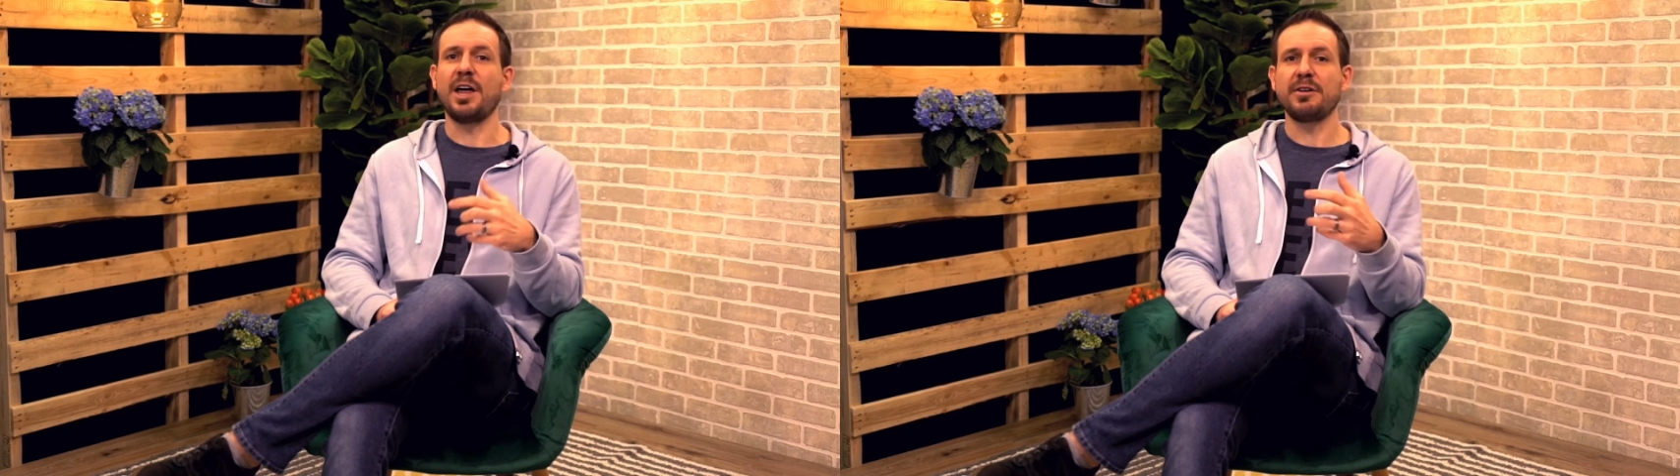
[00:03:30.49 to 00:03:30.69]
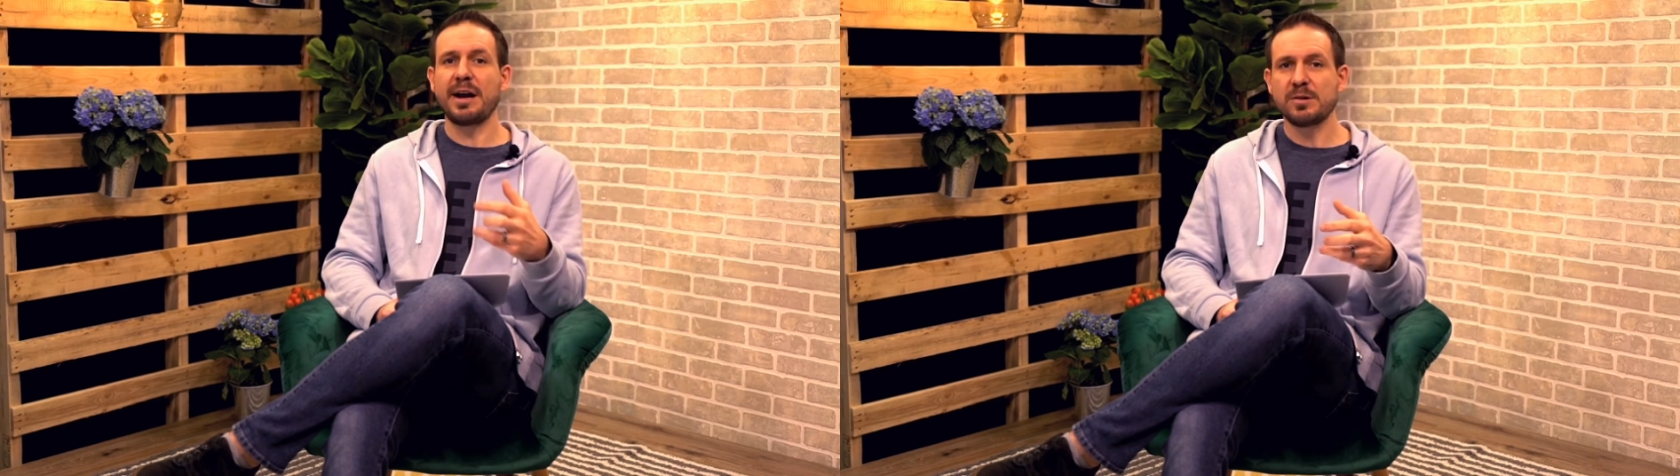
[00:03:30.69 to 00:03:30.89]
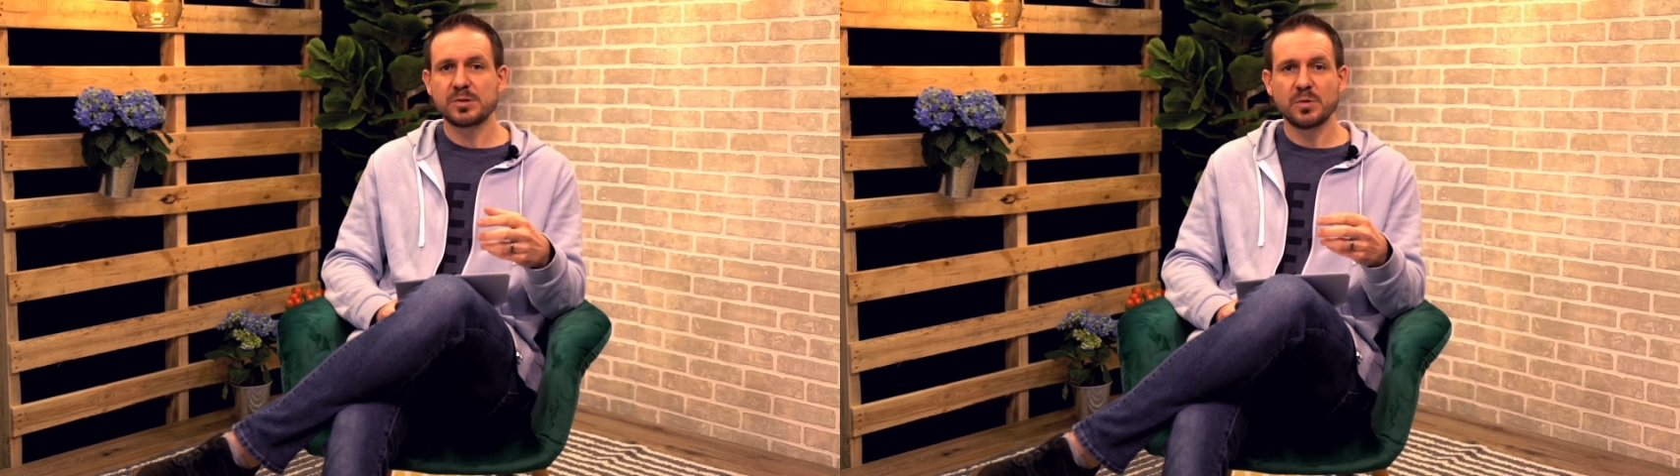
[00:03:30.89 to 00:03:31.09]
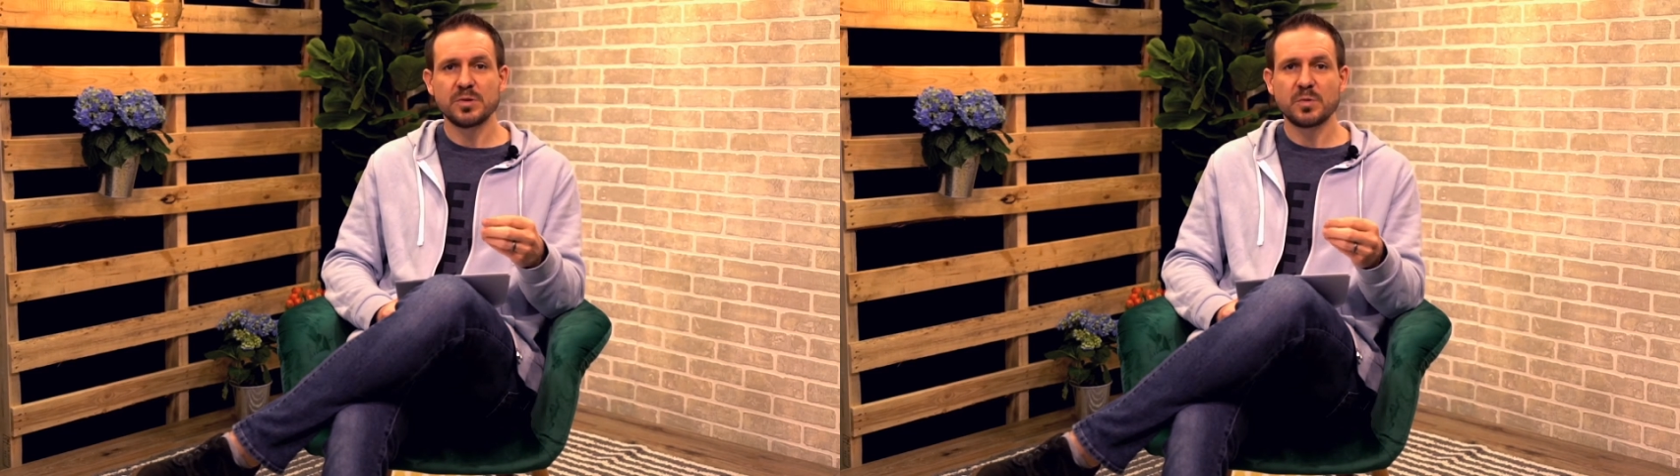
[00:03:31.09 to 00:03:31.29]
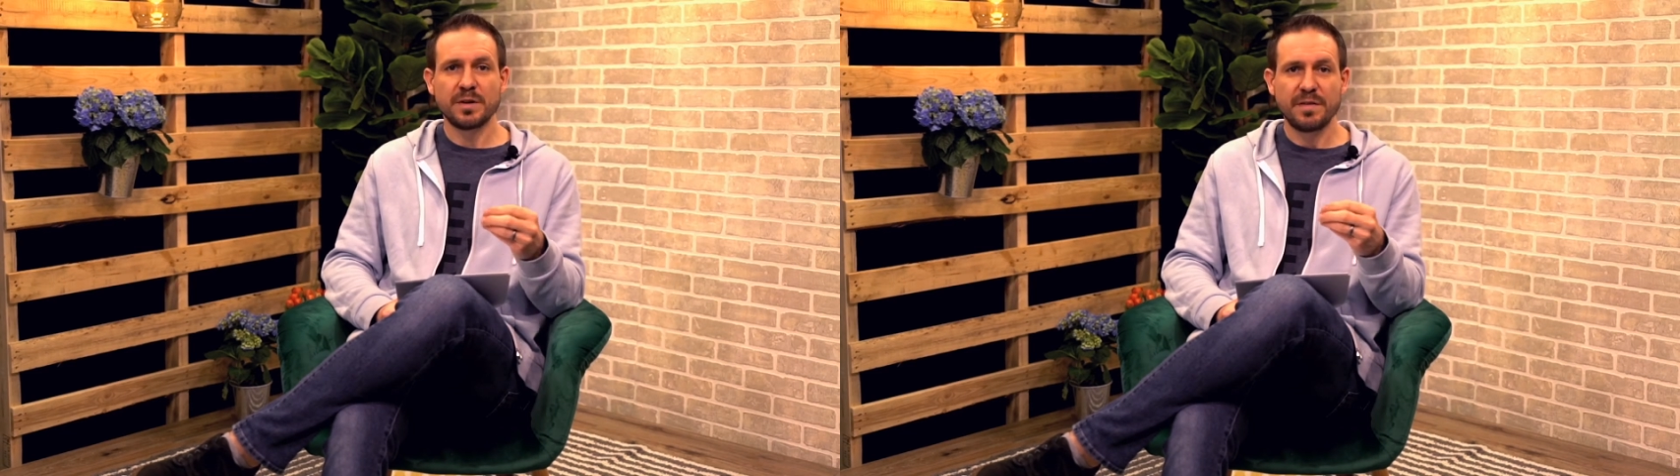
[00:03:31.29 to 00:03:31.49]
other
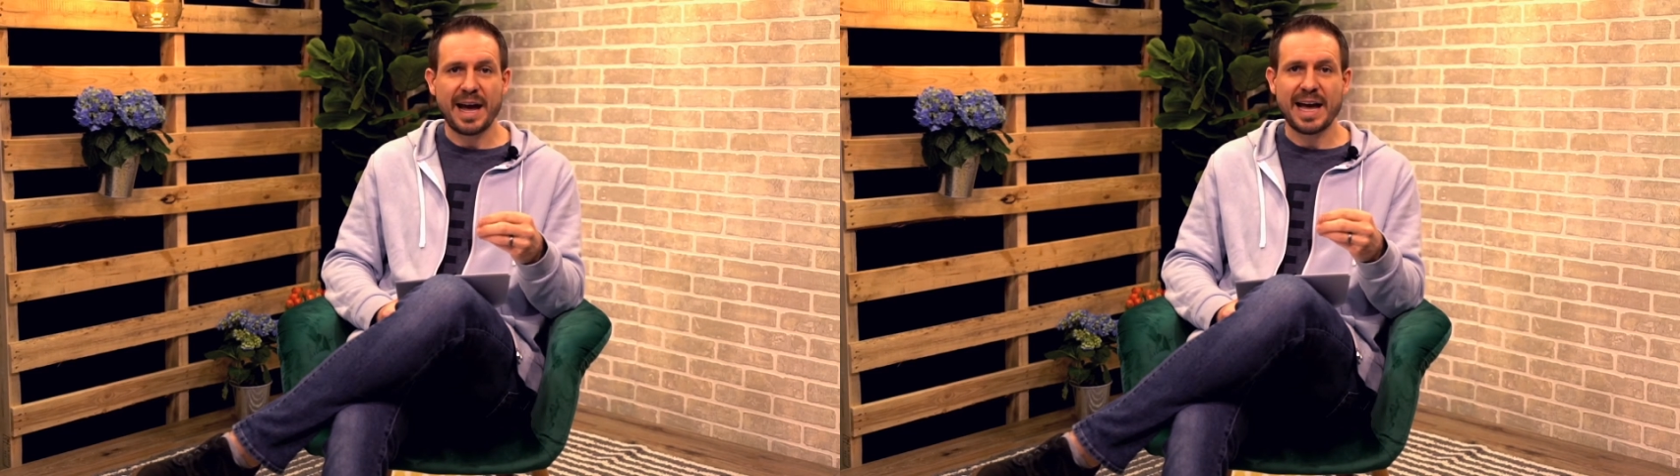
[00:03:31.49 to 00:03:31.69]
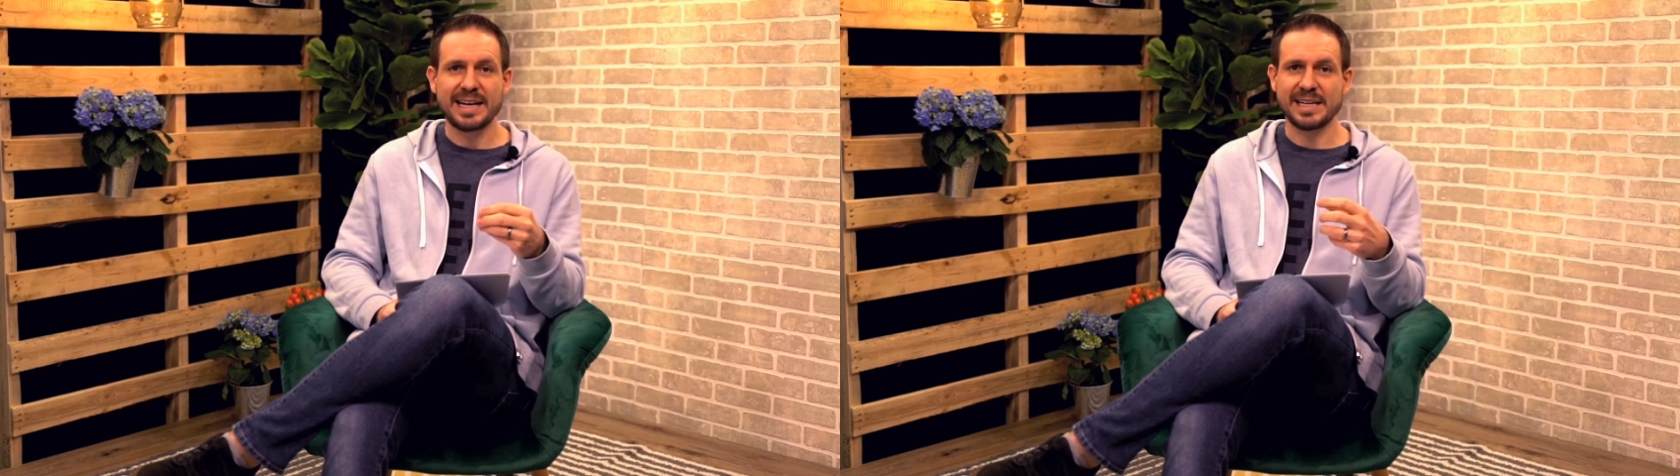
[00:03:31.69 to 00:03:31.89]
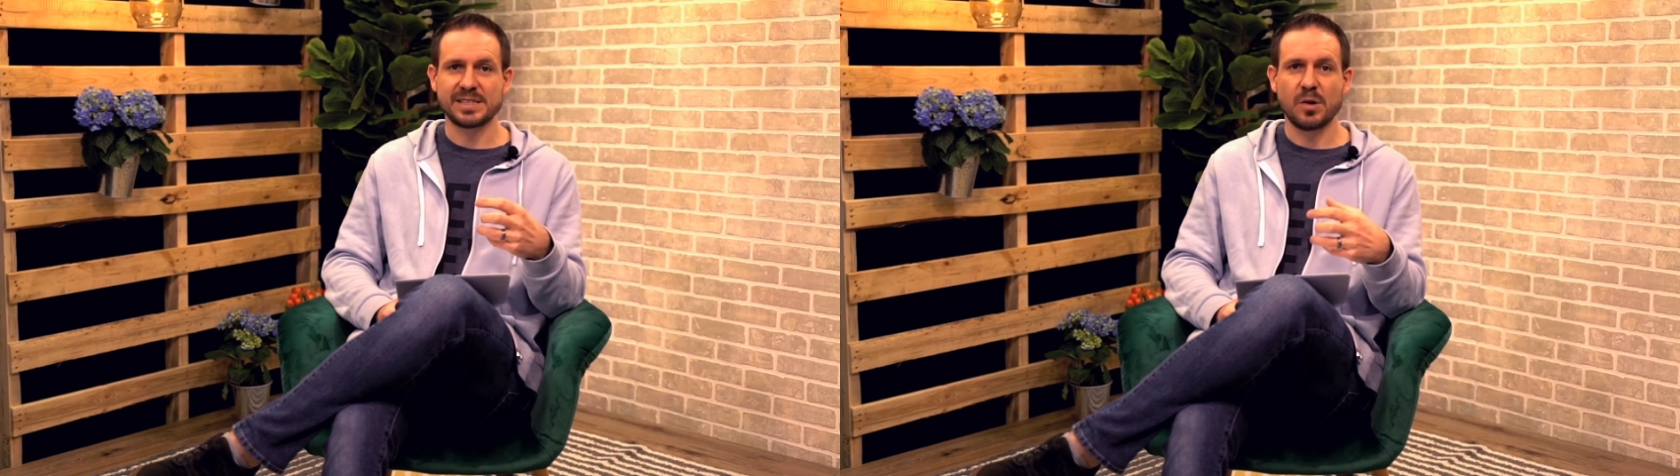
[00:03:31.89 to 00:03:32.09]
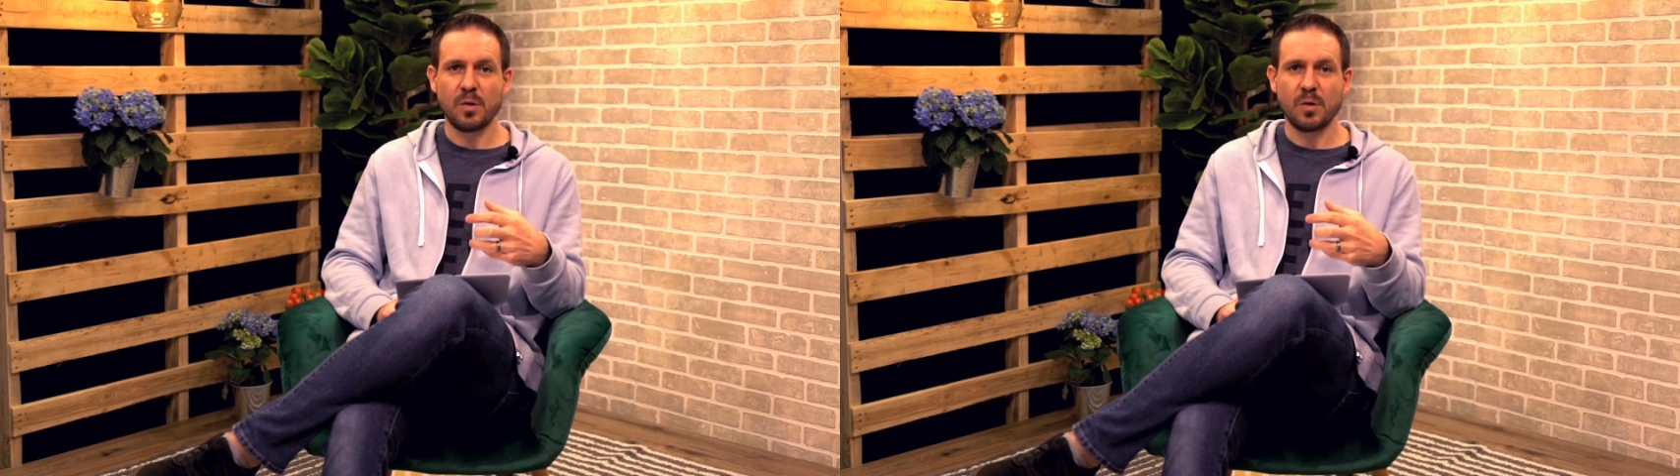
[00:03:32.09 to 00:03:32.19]
households would have had as the